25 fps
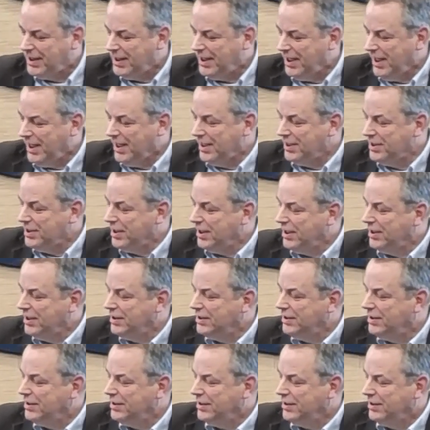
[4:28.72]
And
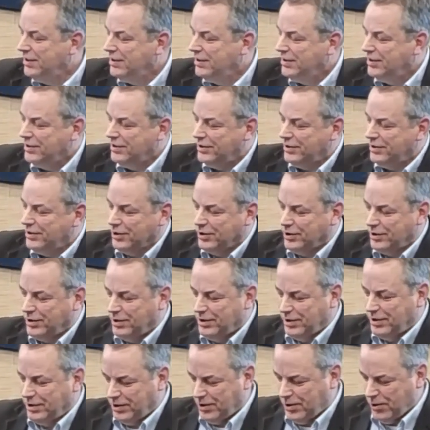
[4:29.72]
they're
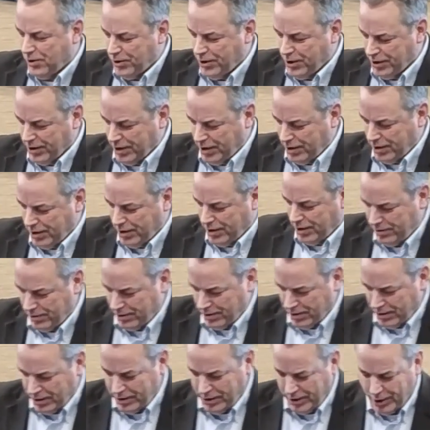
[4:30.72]
coded
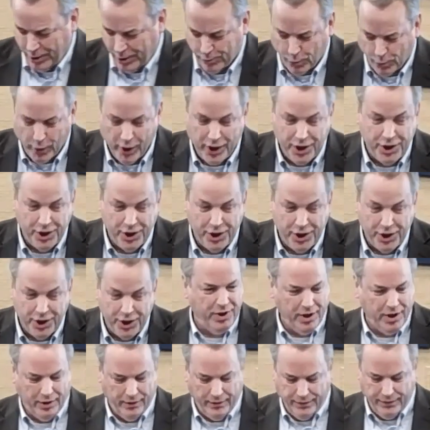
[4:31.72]
in Roy G.
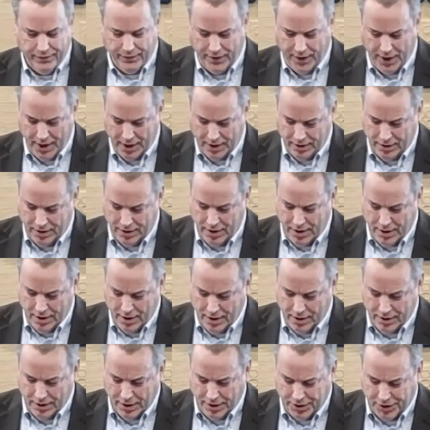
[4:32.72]
Biv, and
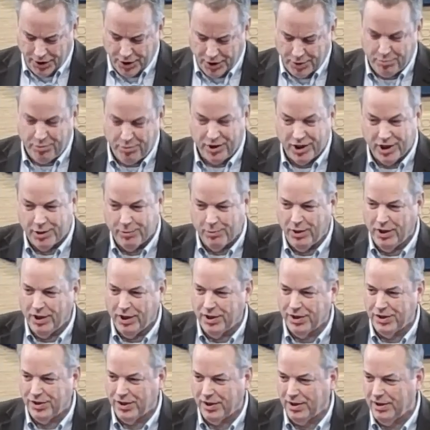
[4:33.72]
the 6th principle
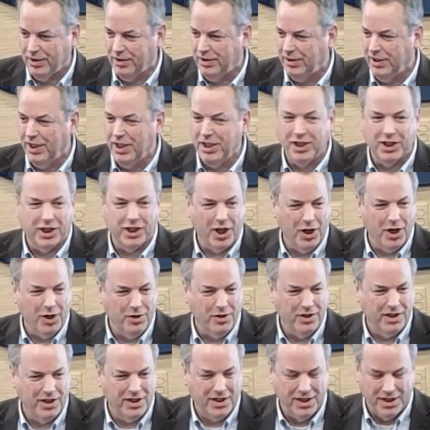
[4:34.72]
is the indigo.